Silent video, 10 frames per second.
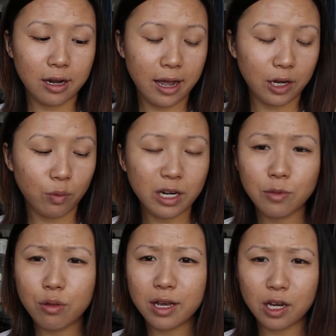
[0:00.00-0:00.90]
and the one I'm
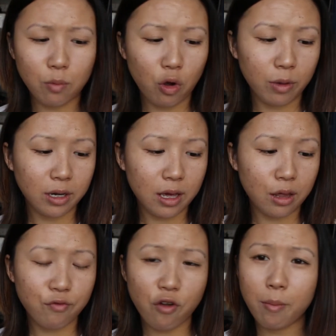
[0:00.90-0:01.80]
using at the moment
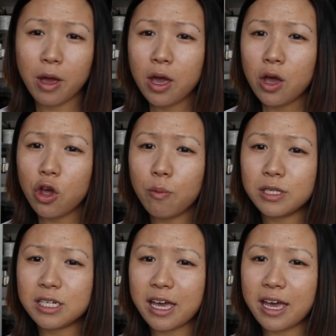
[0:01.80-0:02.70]
is from Urban
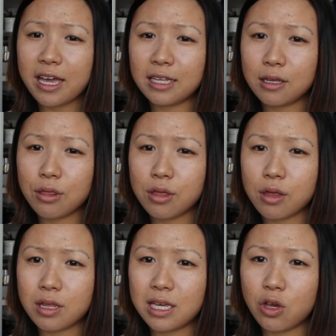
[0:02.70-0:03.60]
Decay, and this
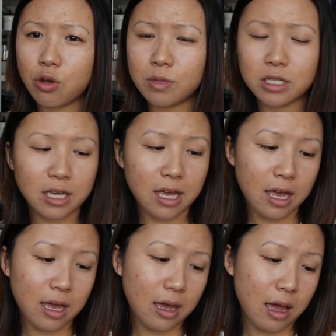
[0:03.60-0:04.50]
is the Urban
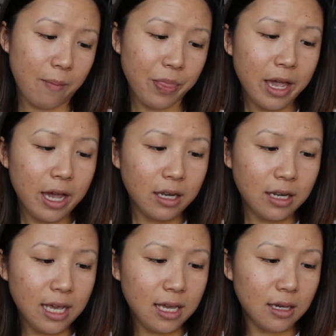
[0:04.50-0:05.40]
Decay
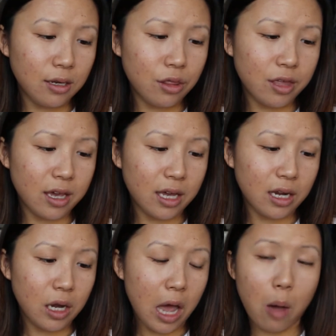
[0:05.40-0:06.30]
Naked
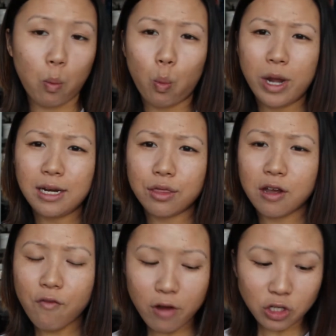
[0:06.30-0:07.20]
Skin Weightless
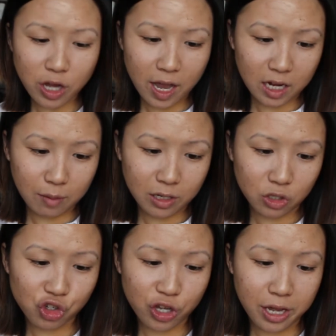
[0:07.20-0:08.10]
Coverage, and I'm in a
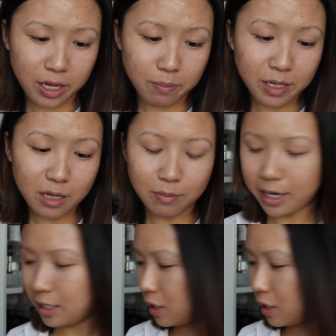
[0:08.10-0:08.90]
shade Medium Light